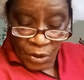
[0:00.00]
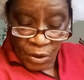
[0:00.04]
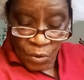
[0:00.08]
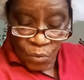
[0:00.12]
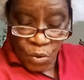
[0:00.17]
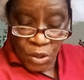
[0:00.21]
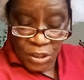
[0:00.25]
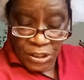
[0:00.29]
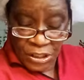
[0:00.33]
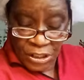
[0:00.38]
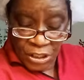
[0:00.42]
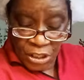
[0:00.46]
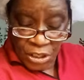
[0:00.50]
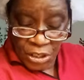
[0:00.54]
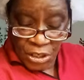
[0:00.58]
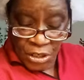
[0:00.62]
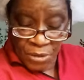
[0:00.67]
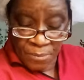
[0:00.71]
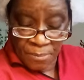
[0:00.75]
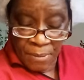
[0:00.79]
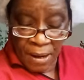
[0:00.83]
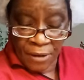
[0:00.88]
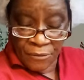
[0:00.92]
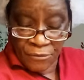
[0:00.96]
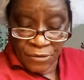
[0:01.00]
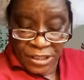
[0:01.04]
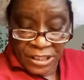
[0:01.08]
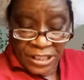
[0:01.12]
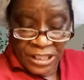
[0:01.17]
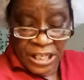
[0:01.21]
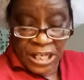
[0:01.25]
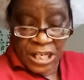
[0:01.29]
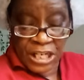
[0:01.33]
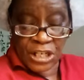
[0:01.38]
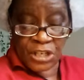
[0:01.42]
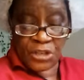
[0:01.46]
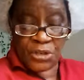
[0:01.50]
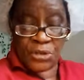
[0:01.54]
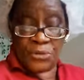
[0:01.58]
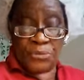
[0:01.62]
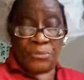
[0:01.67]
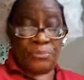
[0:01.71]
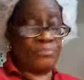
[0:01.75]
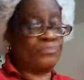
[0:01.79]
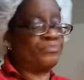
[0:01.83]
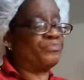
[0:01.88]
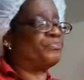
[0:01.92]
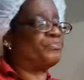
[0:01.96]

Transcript: what's good by resting in you.